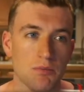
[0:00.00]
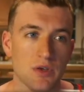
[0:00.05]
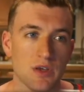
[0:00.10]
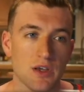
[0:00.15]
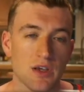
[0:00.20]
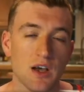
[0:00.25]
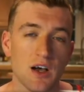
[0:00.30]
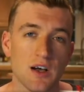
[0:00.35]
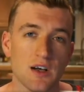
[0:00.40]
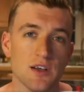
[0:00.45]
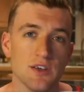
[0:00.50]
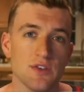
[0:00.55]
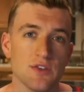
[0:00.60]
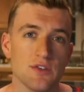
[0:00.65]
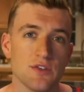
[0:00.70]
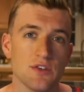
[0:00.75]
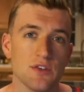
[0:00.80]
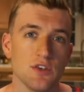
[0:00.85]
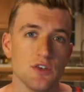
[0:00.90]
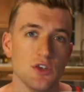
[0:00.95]

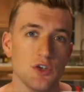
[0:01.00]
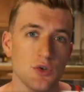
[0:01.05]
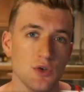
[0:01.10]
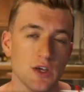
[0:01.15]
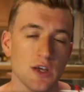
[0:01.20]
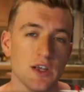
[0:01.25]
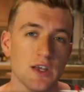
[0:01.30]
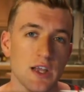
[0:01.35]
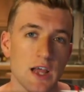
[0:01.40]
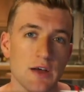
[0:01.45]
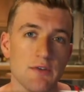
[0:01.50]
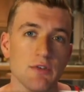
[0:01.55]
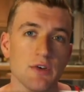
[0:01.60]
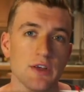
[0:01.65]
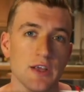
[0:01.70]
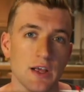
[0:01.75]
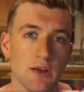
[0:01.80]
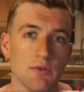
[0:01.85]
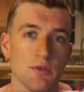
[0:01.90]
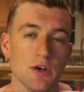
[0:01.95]
because you can
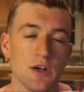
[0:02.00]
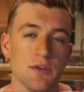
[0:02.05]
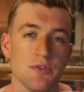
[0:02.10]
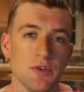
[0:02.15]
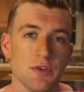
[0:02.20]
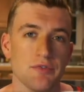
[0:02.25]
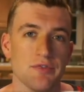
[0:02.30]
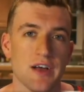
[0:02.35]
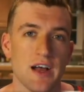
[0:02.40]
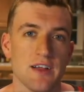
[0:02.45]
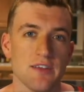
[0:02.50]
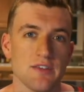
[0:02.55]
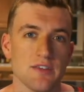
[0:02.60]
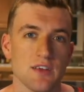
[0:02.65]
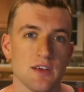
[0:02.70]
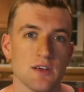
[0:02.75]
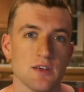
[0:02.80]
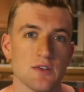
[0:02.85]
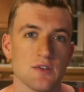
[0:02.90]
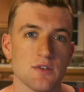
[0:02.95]
never get rid of your fat
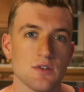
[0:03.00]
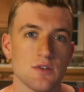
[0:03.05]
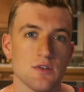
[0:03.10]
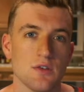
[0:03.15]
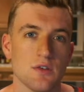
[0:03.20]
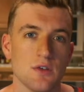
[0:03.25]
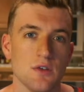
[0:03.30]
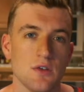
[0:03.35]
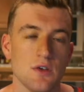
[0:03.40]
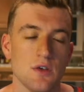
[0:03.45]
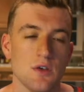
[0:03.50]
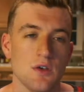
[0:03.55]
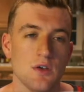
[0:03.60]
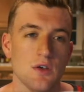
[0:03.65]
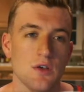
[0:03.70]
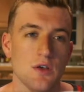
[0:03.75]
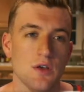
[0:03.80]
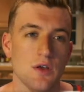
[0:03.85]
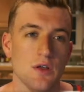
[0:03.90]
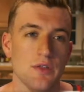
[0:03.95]
cells.
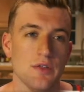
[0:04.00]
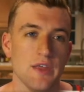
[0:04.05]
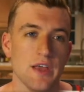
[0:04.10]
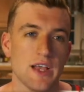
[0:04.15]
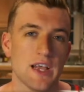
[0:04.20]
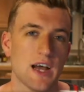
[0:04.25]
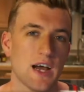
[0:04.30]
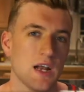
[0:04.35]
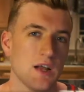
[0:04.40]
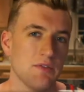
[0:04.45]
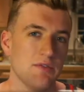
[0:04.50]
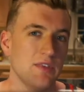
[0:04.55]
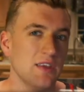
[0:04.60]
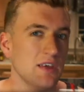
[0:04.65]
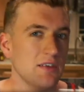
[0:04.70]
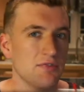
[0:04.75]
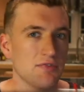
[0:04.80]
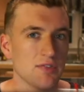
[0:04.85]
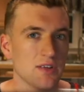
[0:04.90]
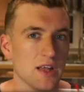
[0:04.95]
They kind of
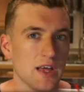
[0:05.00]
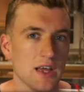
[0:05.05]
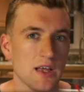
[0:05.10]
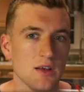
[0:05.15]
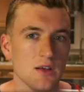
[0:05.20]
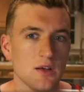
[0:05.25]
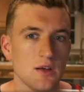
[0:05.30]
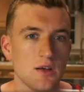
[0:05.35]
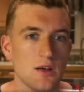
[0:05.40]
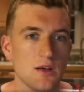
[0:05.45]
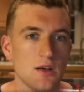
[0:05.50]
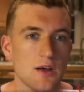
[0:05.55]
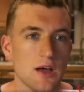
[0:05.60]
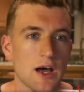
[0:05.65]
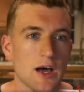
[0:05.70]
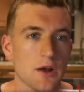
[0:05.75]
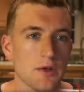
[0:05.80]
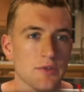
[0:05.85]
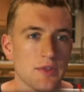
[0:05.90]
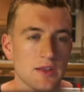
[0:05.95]
deflate.
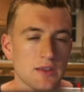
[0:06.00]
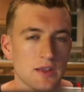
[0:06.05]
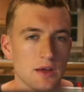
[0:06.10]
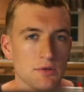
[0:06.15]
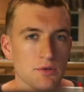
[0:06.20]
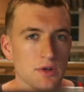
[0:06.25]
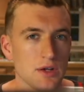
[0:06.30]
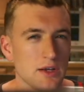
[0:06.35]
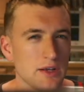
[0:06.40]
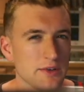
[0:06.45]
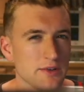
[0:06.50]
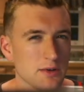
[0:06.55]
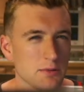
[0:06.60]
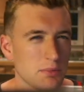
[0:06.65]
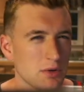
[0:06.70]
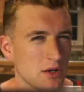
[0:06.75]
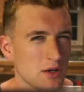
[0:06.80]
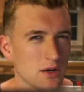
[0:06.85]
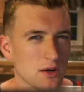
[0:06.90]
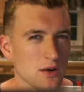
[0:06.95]
I don't think they really
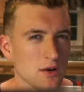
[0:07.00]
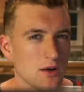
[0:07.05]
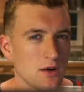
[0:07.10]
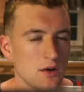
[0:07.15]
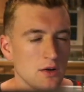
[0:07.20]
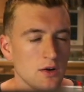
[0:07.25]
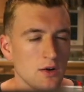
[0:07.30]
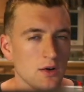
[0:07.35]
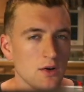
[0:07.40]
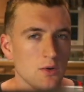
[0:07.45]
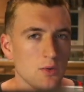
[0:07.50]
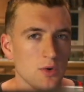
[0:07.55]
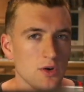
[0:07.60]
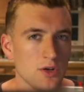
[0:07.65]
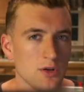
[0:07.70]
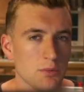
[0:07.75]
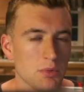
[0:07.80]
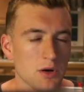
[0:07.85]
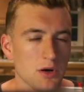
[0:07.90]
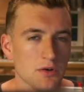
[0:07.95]
disappear
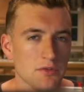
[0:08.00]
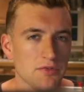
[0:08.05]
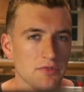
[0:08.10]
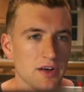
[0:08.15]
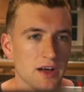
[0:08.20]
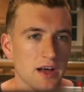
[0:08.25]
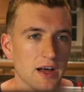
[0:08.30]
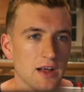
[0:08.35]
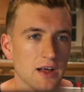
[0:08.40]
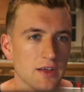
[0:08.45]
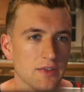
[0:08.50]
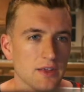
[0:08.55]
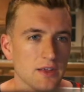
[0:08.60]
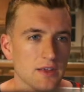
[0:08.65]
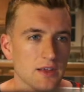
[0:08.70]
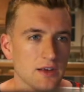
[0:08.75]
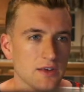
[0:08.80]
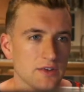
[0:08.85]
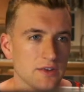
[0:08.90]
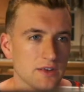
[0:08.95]
when you burn fat. I
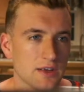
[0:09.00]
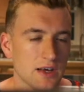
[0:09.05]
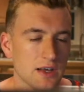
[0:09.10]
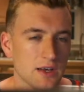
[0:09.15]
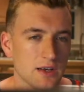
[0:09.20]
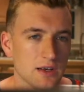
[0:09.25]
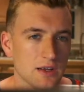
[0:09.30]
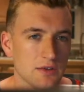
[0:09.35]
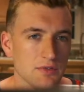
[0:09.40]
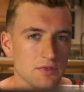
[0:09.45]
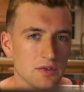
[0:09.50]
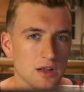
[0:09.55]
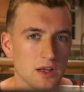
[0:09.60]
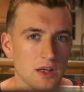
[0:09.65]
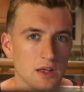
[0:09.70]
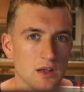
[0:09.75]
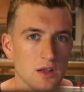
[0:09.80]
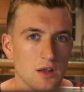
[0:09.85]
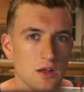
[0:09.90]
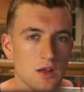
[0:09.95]
think they just kind of
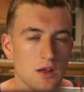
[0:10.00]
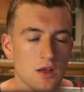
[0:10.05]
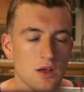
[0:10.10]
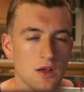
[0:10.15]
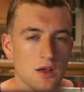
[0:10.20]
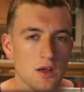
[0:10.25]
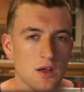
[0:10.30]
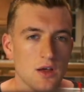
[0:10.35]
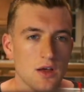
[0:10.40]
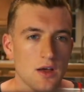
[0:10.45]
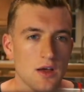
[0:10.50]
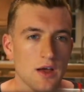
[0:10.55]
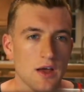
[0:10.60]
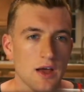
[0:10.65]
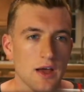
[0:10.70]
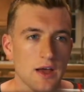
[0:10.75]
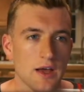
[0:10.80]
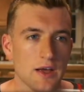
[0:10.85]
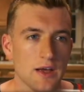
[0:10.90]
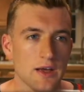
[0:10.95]
deflate.
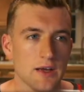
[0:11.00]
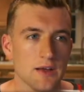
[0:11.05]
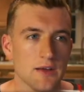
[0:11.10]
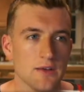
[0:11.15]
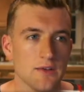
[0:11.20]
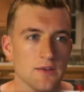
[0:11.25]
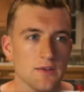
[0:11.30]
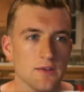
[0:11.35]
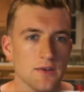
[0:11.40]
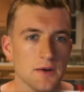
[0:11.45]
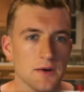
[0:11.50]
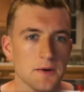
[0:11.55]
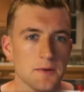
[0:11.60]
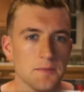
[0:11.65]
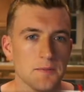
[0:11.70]
And